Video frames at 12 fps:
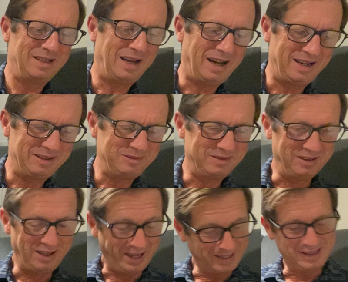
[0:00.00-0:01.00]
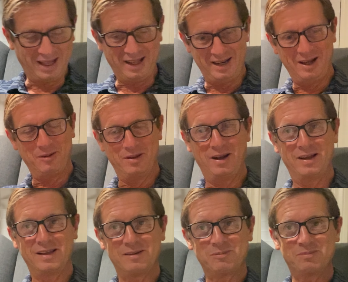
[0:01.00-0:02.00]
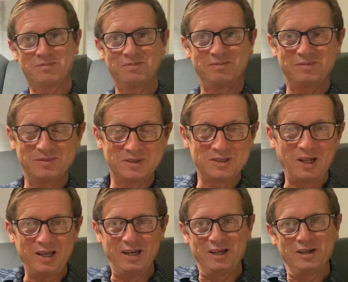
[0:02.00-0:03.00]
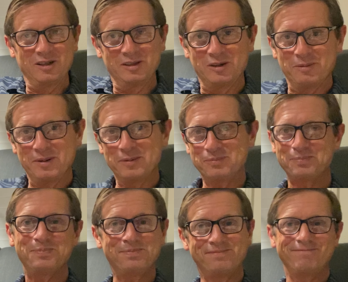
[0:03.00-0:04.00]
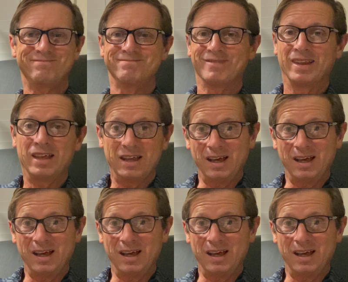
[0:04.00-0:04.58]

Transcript: I like that now that I studied it a little bit. That